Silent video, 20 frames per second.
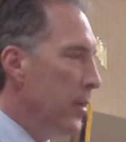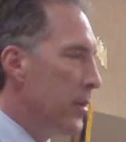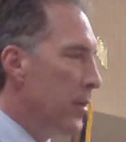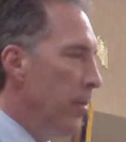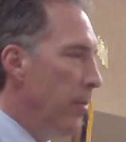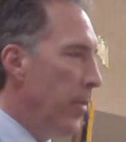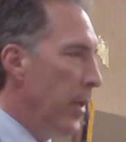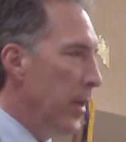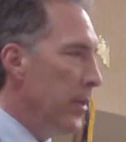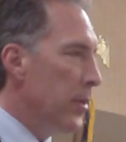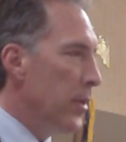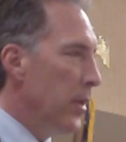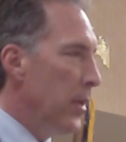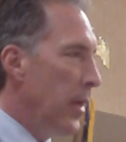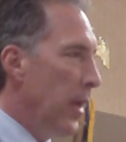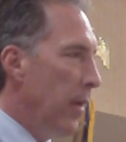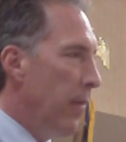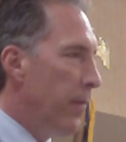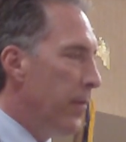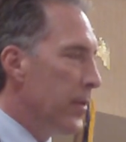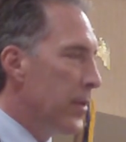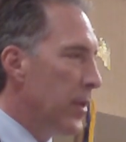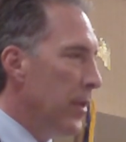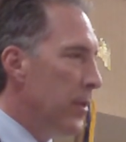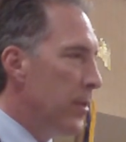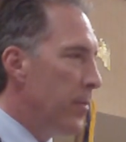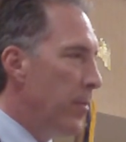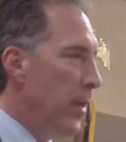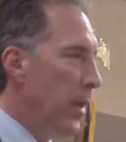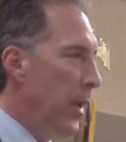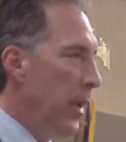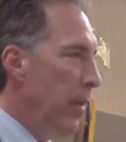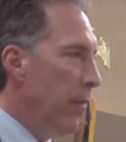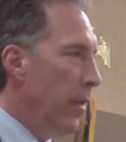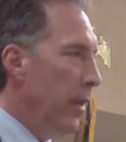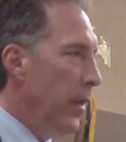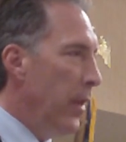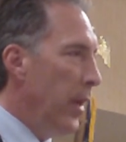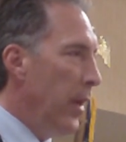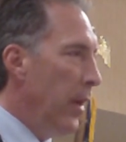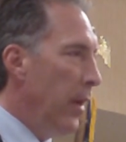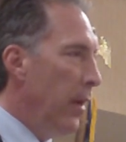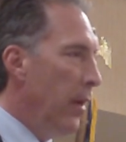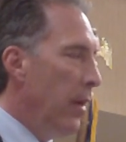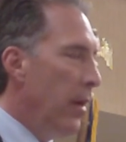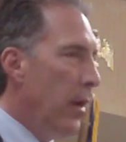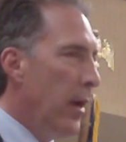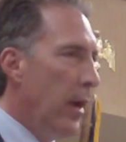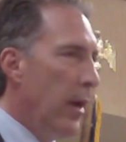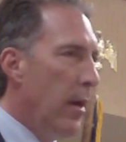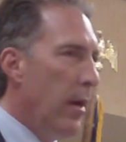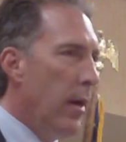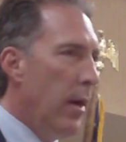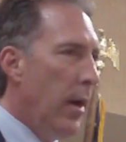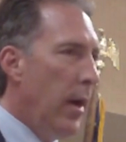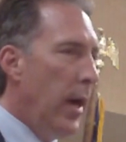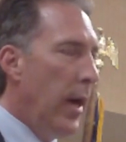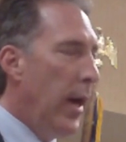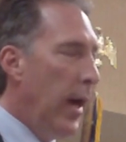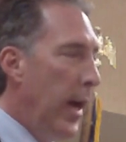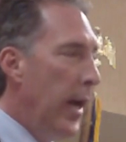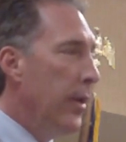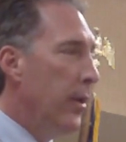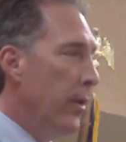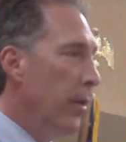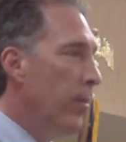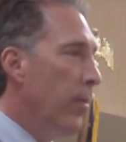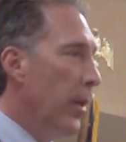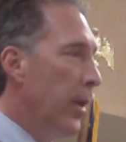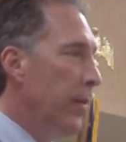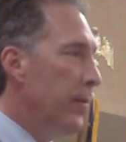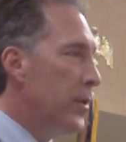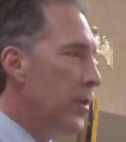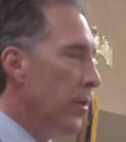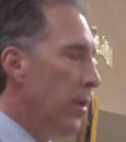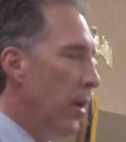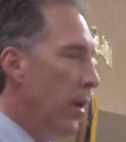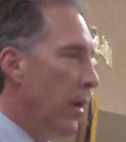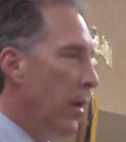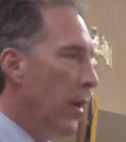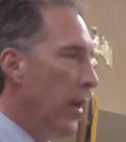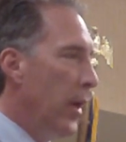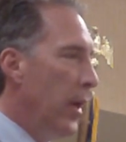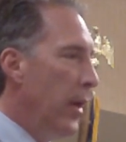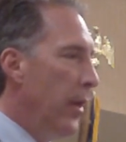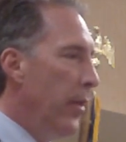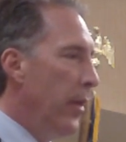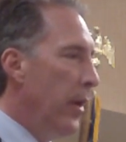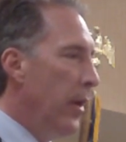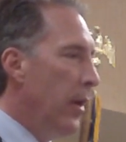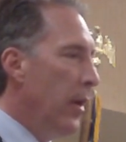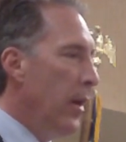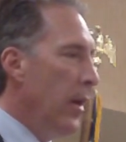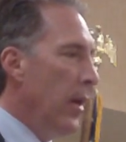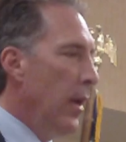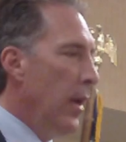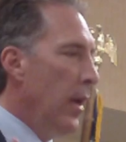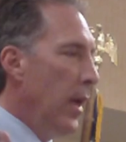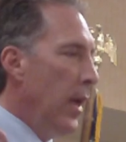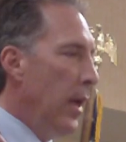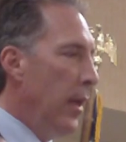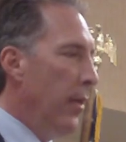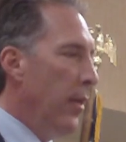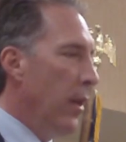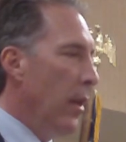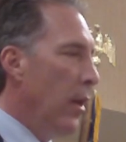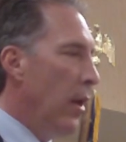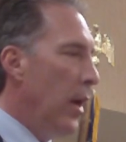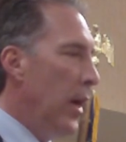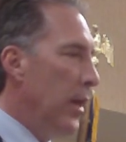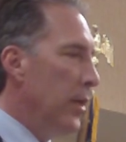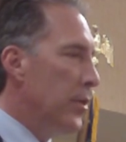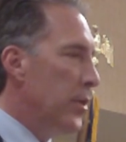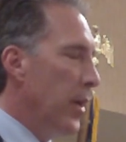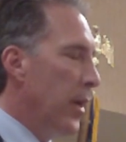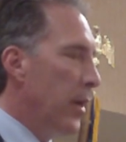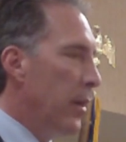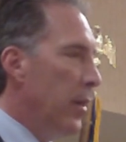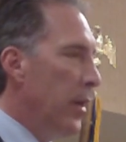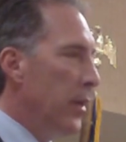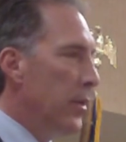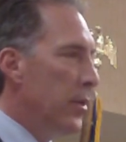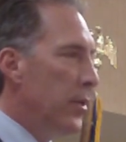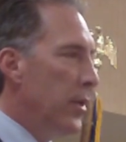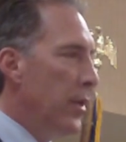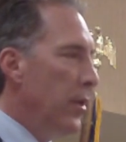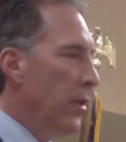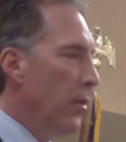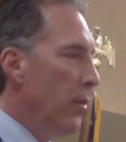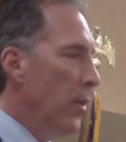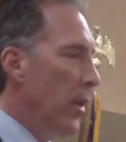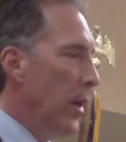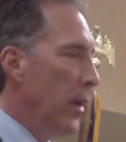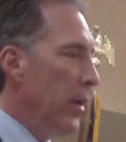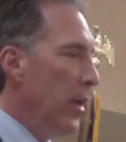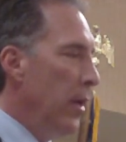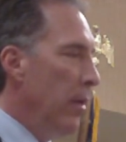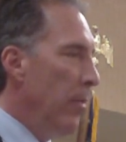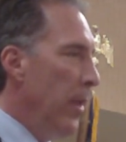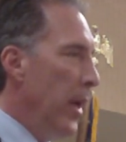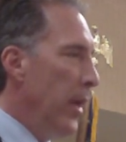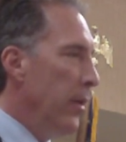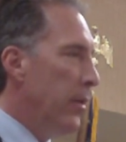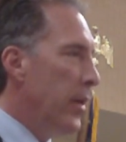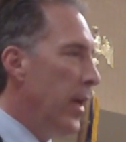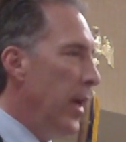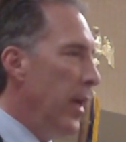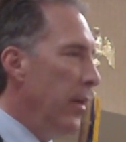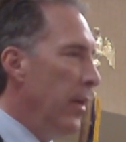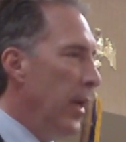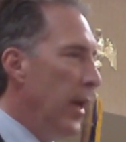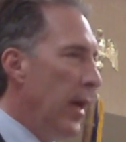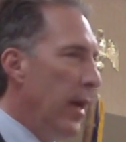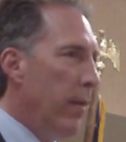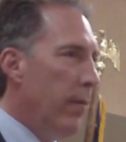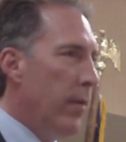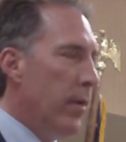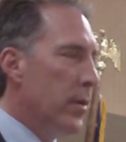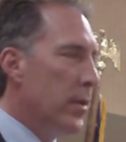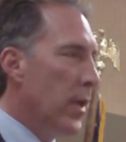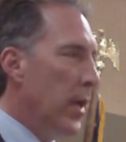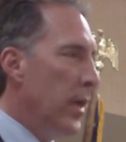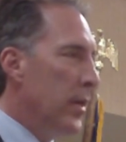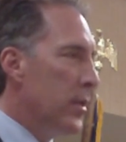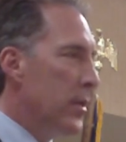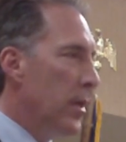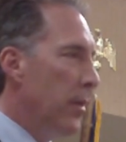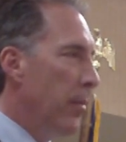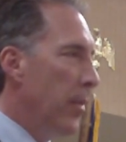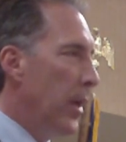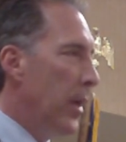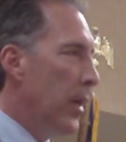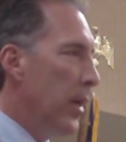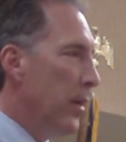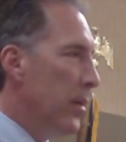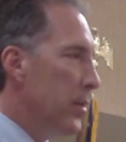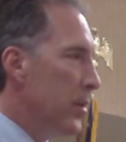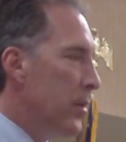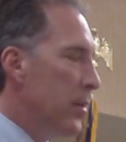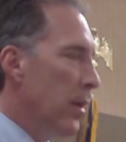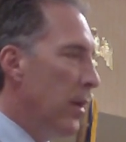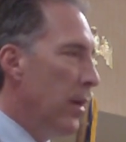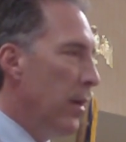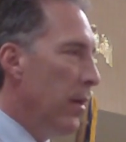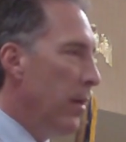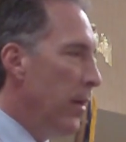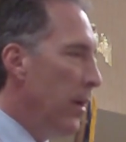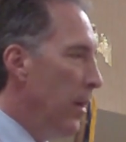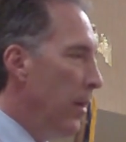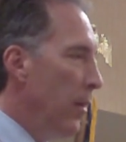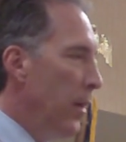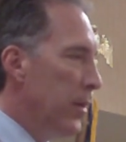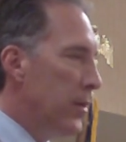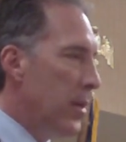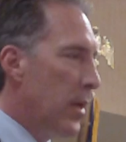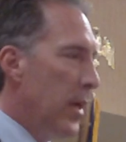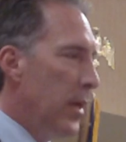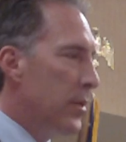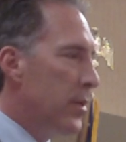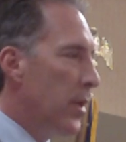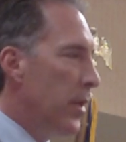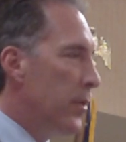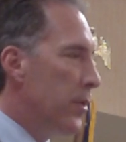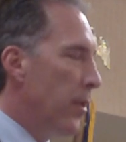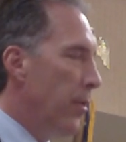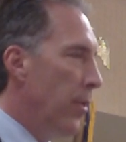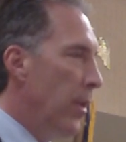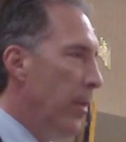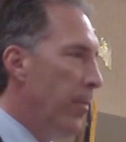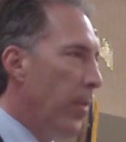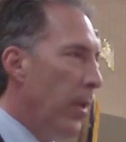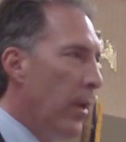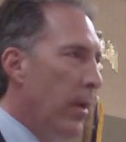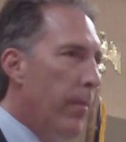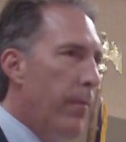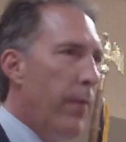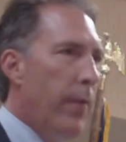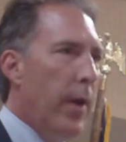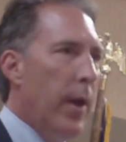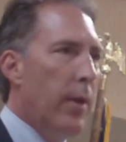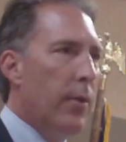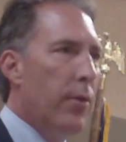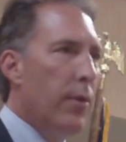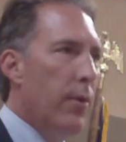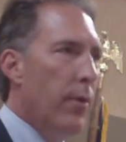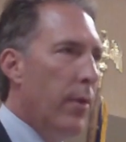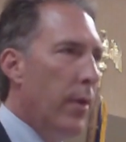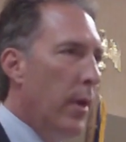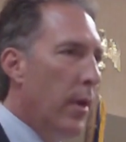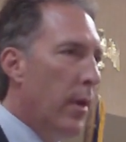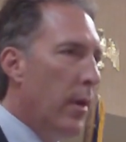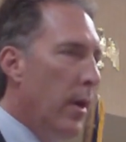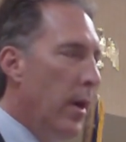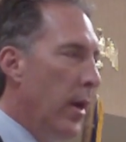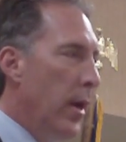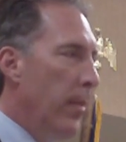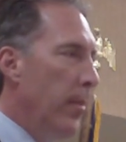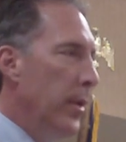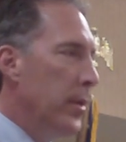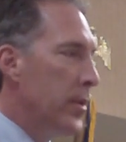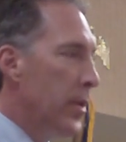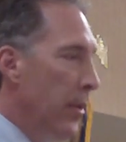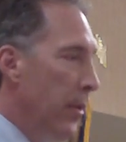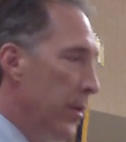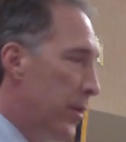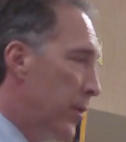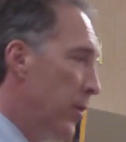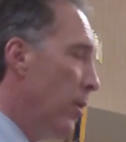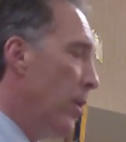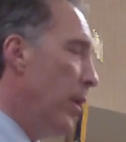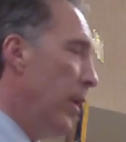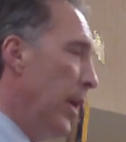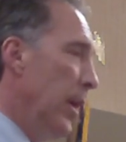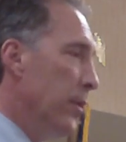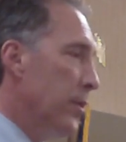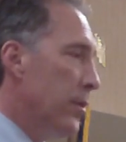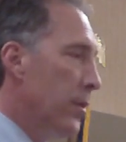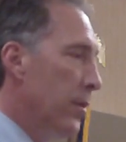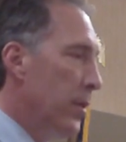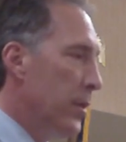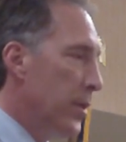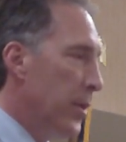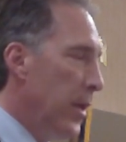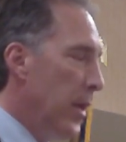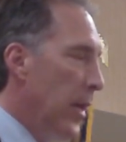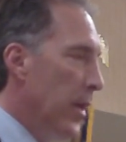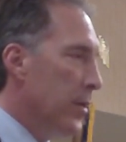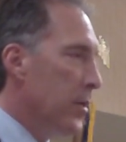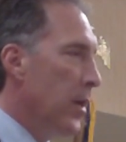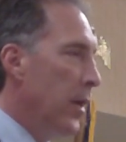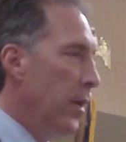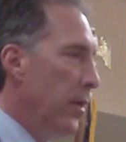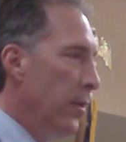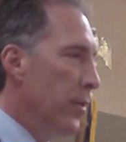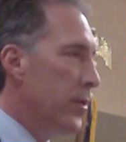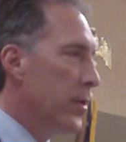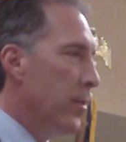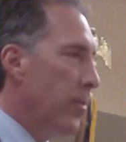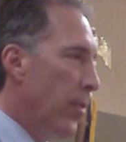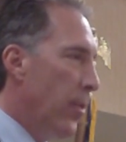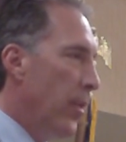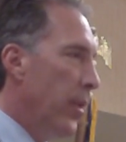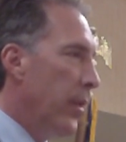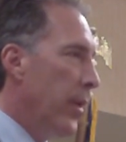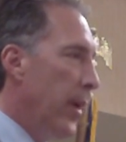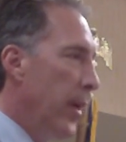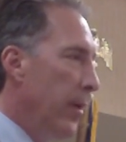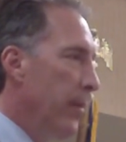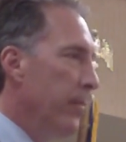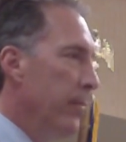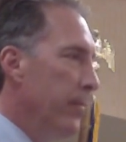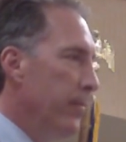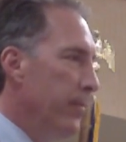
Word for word: at some budget deficits, but even then, uh, I, I, do believe strongly in the in the logic that you uh, you maintain the advertising because uh, it's got such a ripple effect through the economy. So the short answer is yes, I do support that.